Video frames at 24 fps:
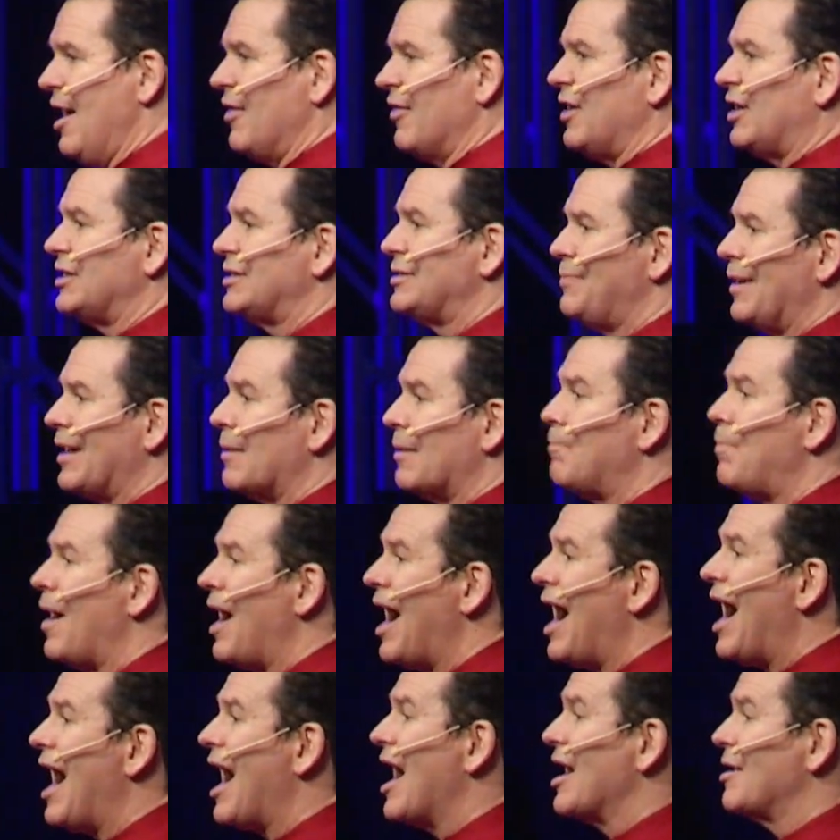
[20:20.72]
that has been
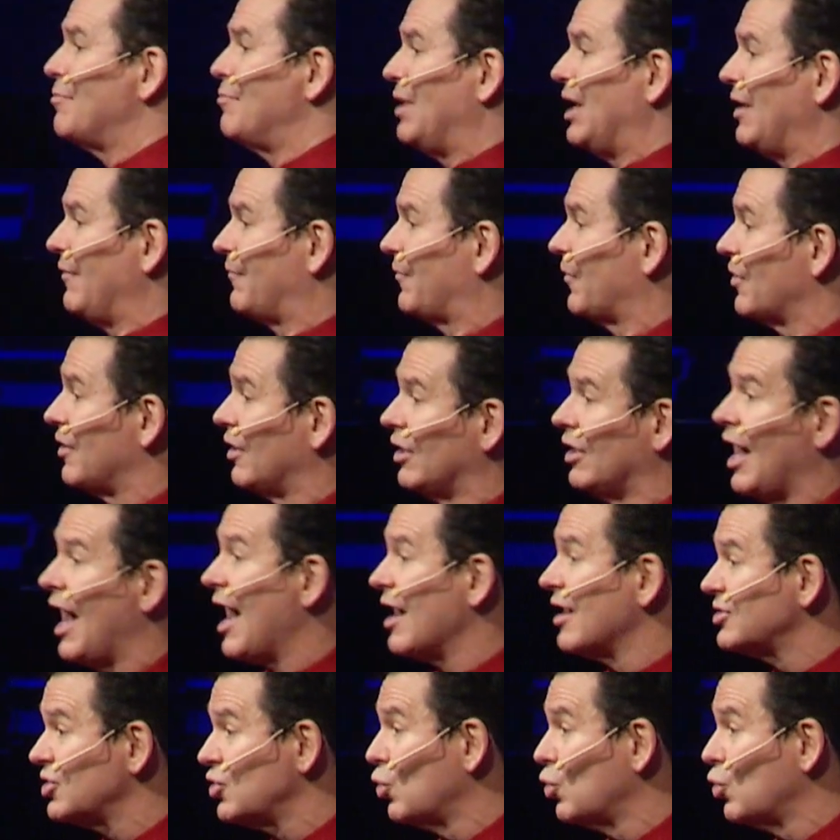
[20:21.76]
upon me for the last